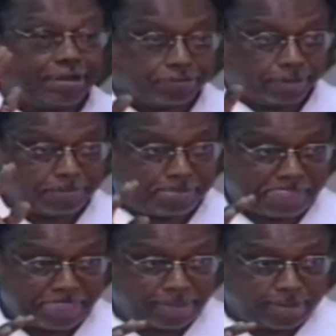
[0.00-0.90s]
level
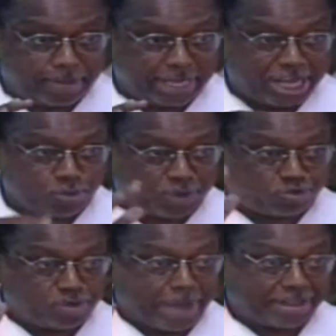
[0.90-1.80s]
in
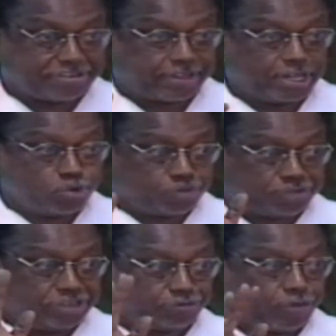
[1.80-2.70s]
which we might still use
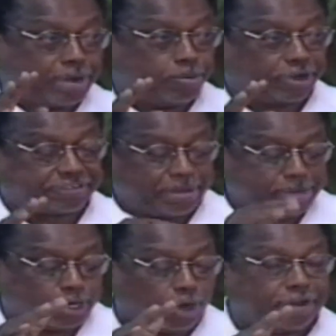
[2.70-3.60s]
these frameworks? Let
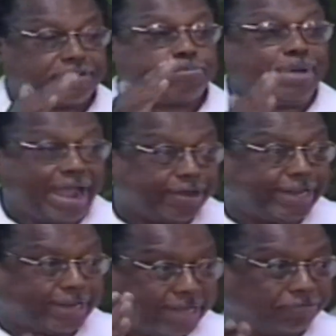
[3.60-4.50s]
me call it the
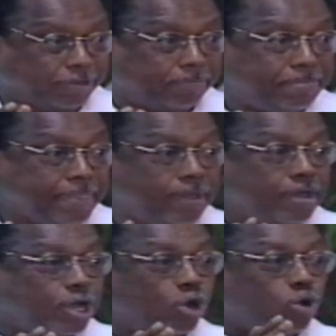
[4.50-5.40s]
parallel level.
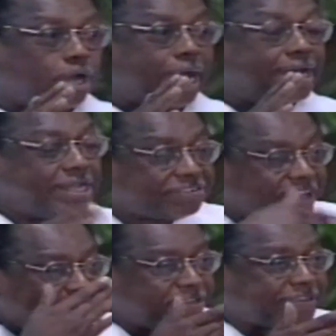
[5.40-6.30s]
Is
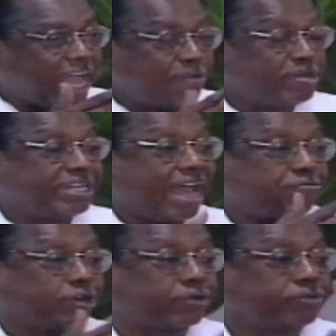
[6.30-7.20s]
there anything happening in
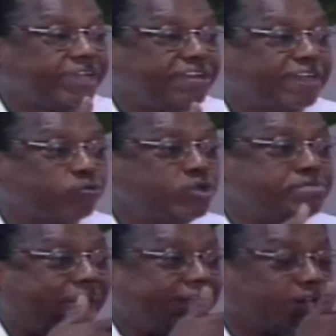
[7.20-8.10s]
Africa today that we
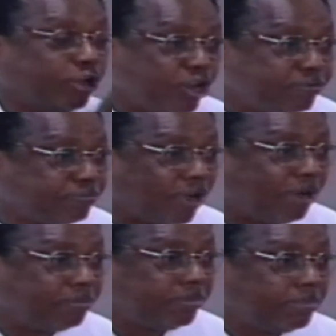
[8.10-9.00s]
might learn
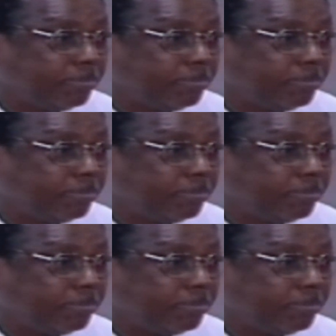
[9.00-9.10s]
from